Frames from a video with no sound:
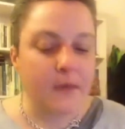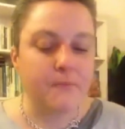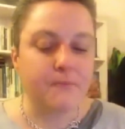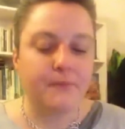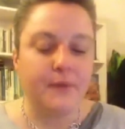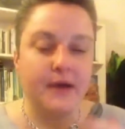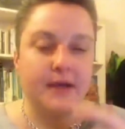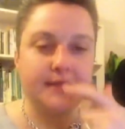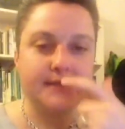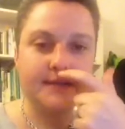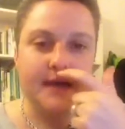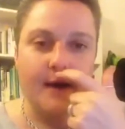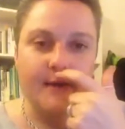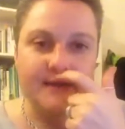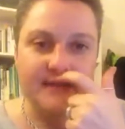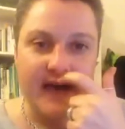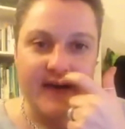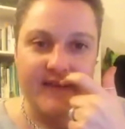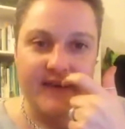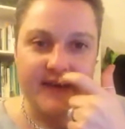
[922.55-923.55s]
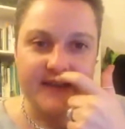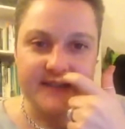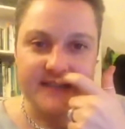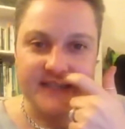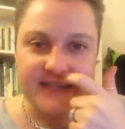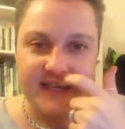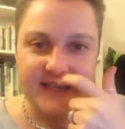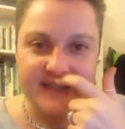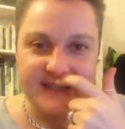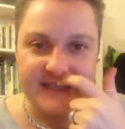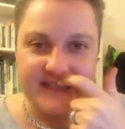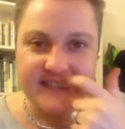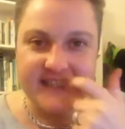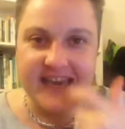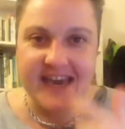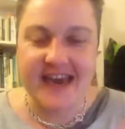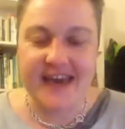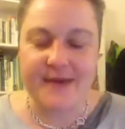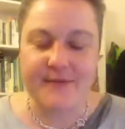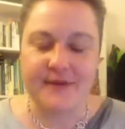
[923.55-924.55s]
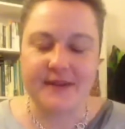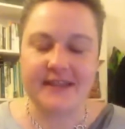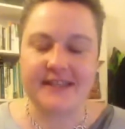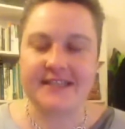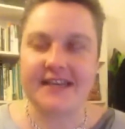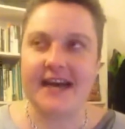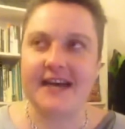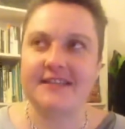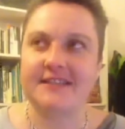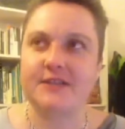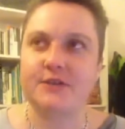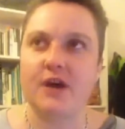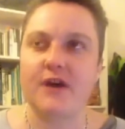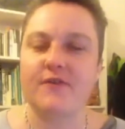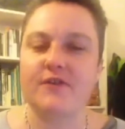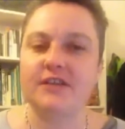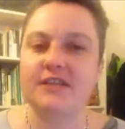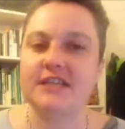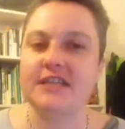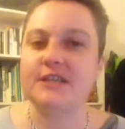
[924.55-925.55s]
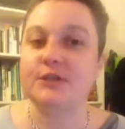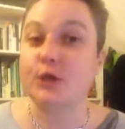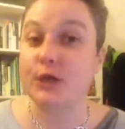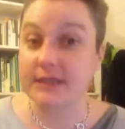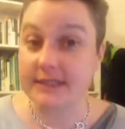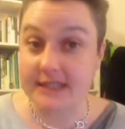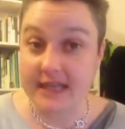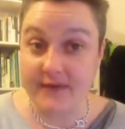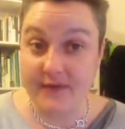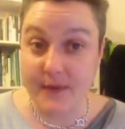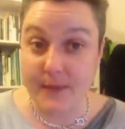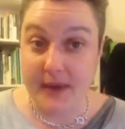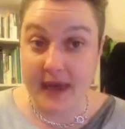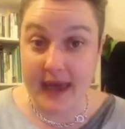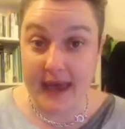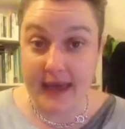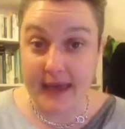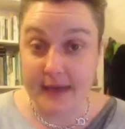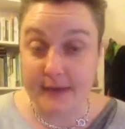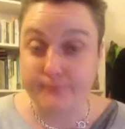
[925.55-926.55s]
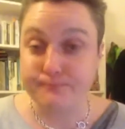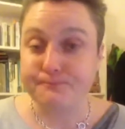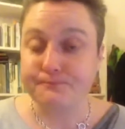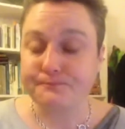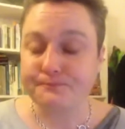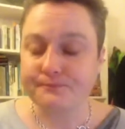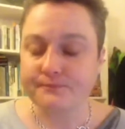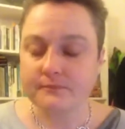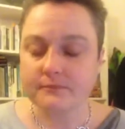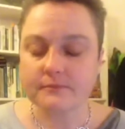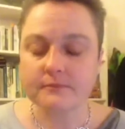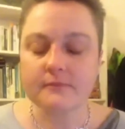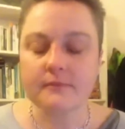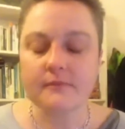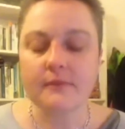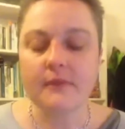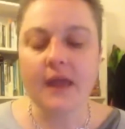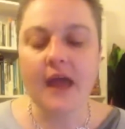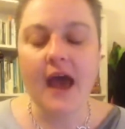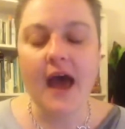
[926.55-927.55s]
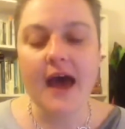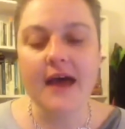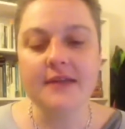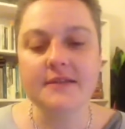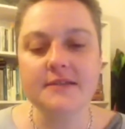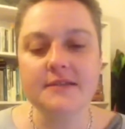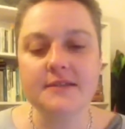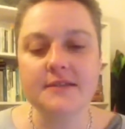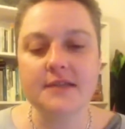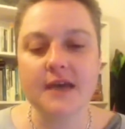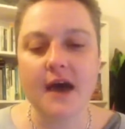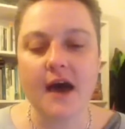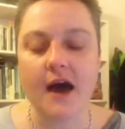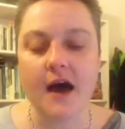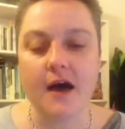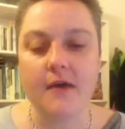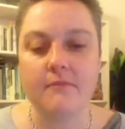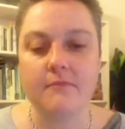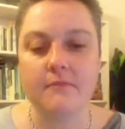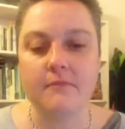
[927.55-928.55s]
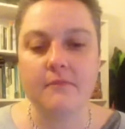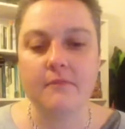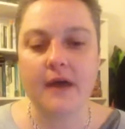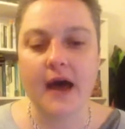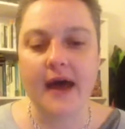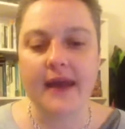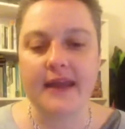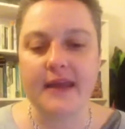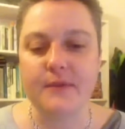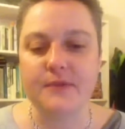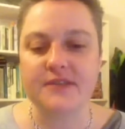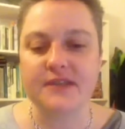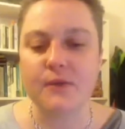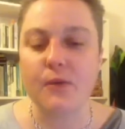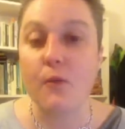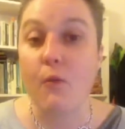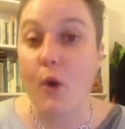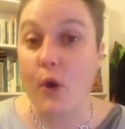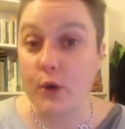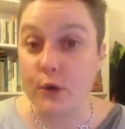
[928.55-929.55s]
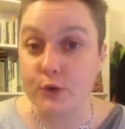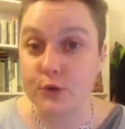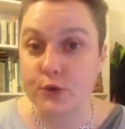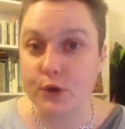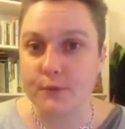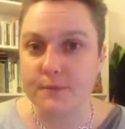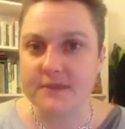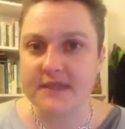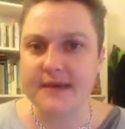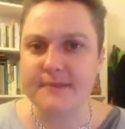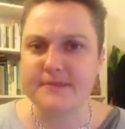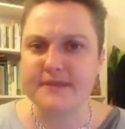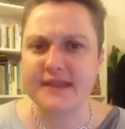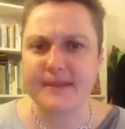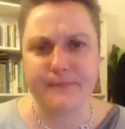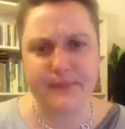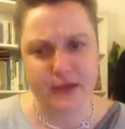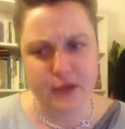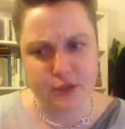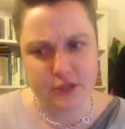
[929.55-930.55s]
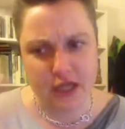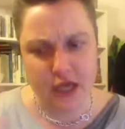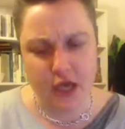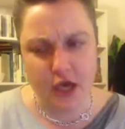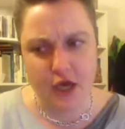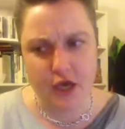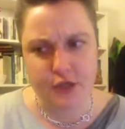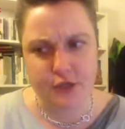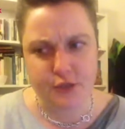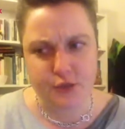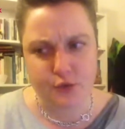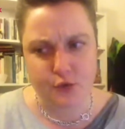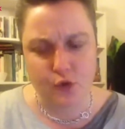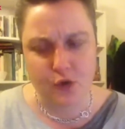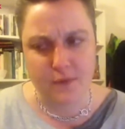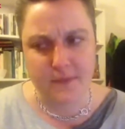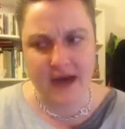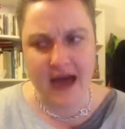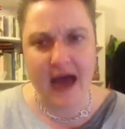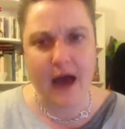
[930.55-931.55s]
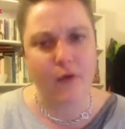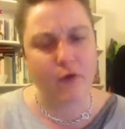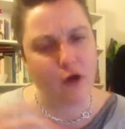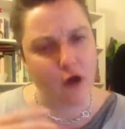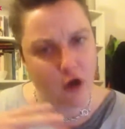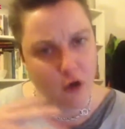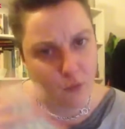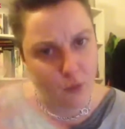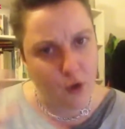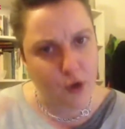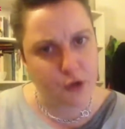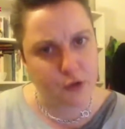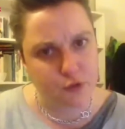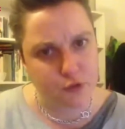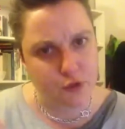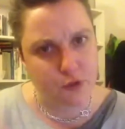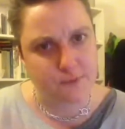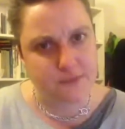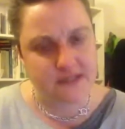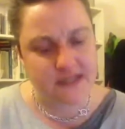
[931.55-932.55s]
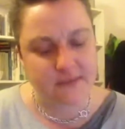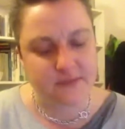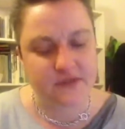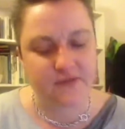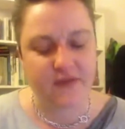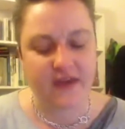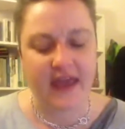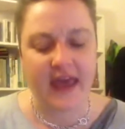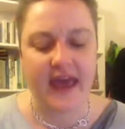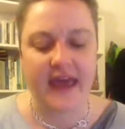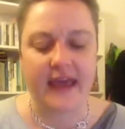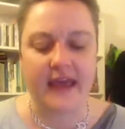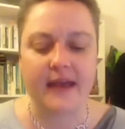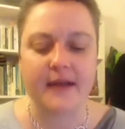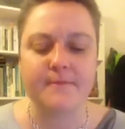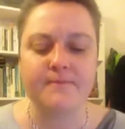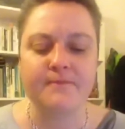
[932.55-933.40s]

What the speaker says: But I was having a discussion today with the taxi driver because he's trying to give up cake. And he was saying, well, what are your top tips then? Because I heard you talk about alcohol. What are your top tips for cake?